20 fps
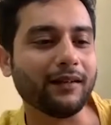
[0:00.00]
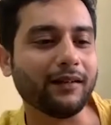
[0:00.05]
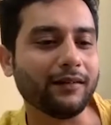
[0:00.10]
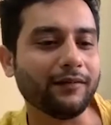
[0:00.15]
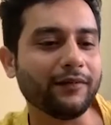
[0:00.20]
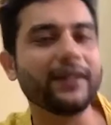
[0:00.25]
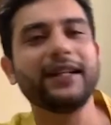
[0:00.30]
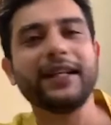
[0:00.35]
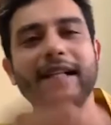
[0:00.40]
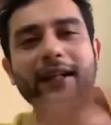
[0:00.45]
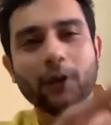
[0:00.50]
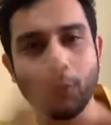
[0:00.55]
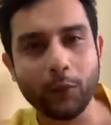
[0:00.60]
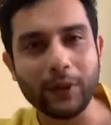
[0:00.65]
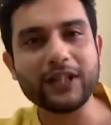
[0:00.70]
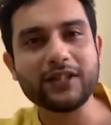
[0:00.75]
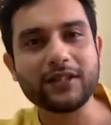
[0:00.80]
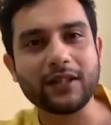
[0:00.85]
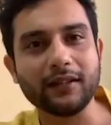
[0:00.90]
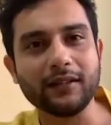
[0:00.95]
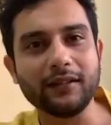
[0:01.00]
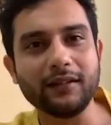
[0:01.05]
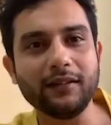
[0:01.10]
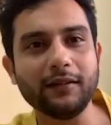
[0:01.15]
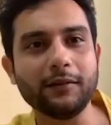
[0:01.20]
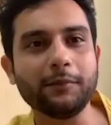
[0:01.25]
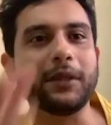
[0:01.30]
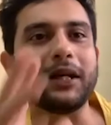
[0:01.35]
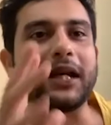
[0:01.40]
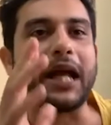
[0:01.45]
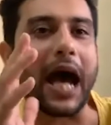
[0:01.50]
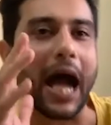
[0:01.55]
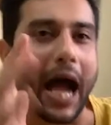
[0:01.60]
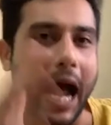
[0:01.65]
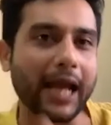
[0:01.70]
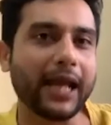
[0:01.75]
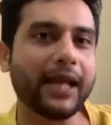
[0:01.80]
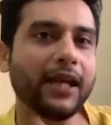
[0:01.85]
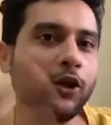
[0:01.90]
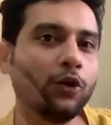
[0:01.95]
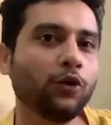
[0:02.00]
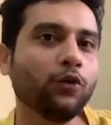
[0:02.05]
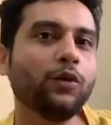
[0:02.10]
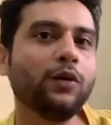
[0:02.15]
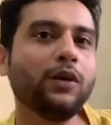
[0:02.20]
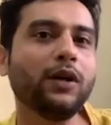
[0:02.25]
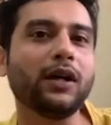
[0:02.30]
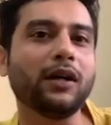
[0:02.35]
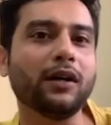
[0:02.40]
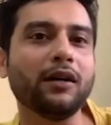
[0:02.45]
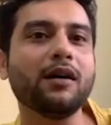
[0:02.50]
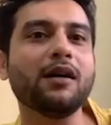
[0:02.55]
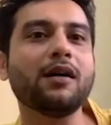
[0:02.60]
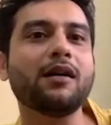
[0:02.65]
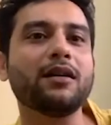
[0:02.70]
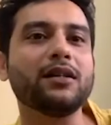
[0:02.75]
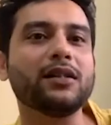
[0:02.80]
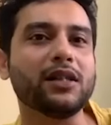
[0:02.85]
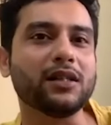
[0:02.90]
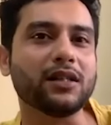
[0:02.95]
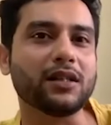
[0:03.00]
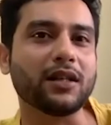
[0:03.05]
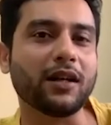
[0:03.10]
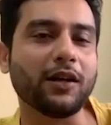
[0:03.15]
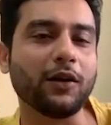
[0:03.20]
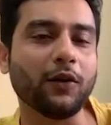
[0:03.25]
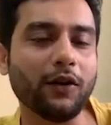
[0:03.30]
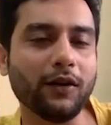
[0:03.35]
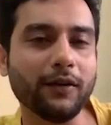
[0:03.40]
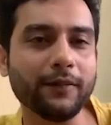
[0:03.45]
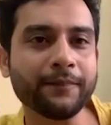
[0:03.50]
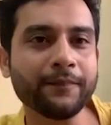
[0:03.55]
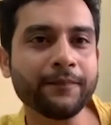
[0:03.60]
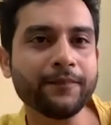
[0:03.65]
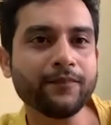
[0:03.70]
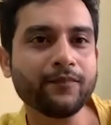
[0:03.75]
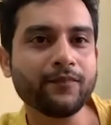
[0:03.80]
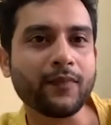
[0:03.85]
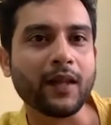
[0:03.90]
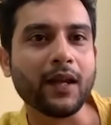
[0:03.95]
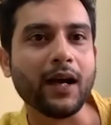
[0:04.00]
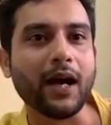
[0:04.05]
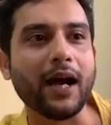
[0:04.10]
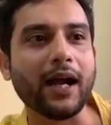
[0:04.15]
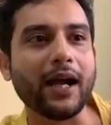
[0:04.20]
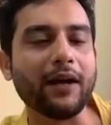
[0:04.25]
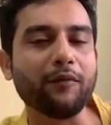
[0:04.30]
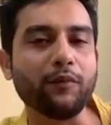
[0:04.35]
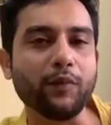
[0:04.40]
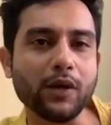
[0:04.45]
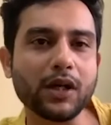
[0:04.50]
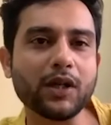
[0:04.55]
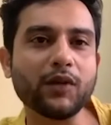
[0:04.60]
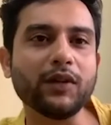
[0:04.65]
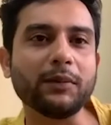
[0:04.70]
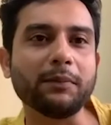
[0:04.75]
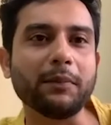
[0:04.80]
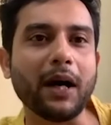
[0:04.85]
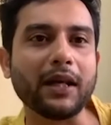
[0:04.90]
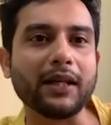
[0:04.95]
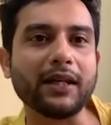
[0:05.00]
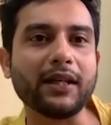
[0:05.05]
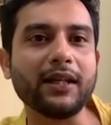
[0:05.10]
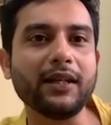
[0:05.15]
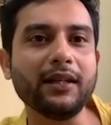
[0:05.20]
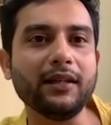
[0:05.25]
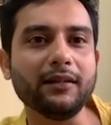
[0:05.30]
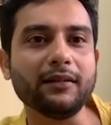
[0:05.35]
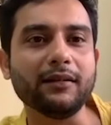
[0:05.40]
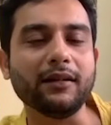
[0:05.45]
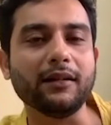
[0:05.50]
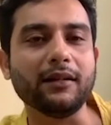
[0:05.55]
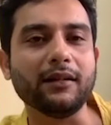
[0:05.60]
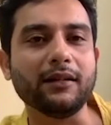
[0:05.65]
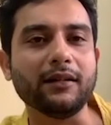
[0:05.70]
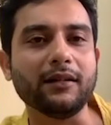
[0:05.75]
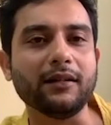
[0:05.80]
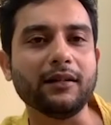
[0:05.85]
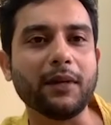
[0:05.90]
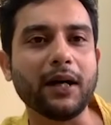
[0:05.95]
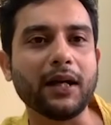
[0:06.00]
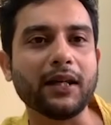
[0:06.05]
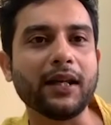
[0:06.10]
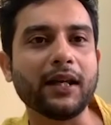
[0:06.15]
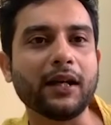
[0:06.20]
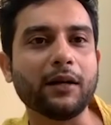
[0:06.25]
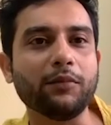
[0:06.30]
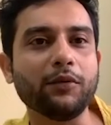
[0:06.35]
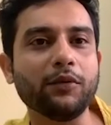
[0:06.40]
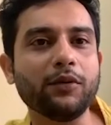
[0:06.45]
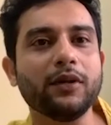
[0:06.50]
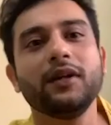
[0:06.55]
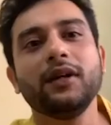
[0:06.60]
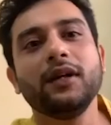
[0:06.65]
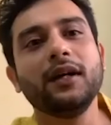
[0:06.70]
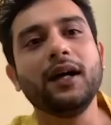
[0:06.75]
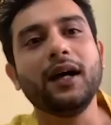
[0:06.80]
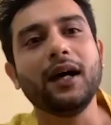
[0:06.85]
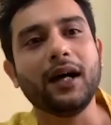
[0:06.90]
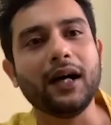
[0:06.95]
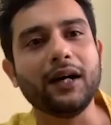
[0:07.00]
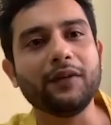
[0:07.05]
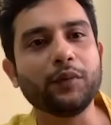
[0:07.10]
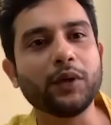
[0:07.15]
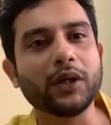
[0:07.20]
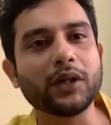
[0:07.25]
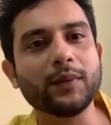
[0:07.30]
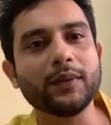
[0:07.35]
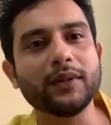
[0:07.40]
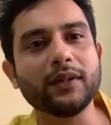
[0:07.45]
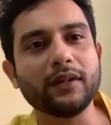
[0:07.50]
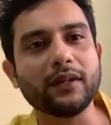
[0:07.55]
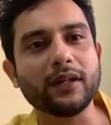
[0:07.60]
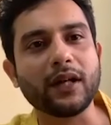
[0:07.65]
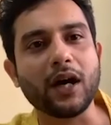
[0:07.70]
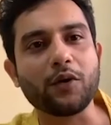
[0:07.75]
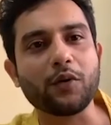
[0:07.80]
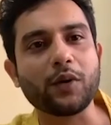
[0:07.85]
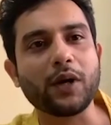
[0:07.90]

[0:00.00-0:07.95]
we didn't know each other, but I knew her sister-in-law. I have worked with Malini Kapoor. I worked with her in Yaro